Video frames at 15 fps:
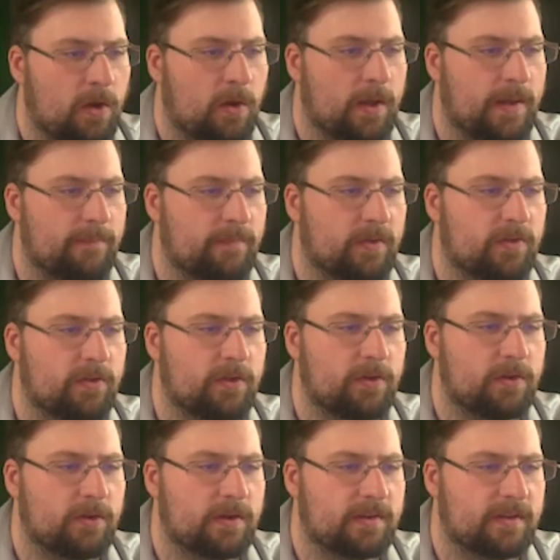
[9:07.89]
Okay, so
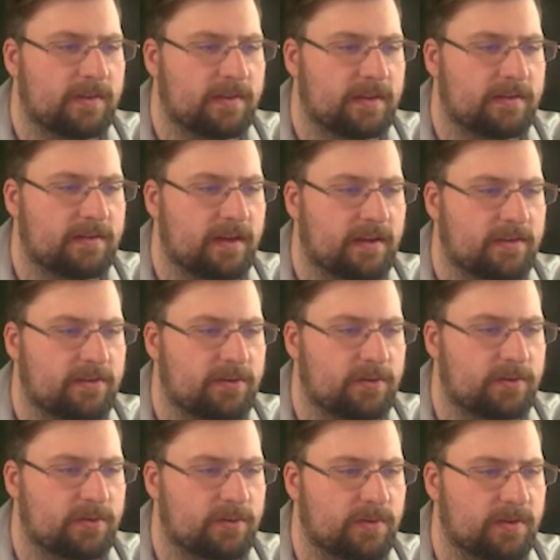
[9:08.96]
you'll notice that these next two
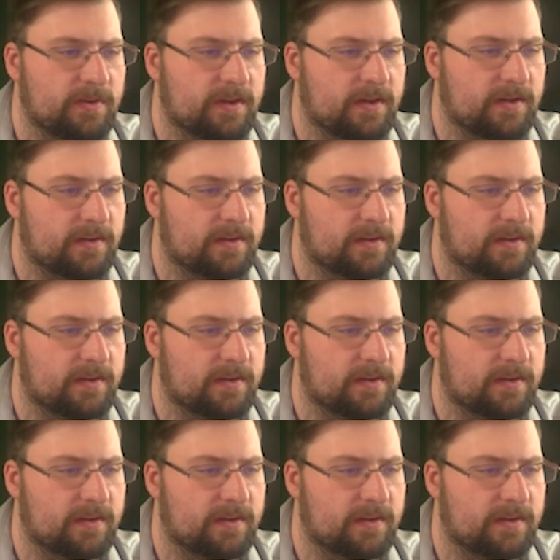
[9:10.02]
tools here,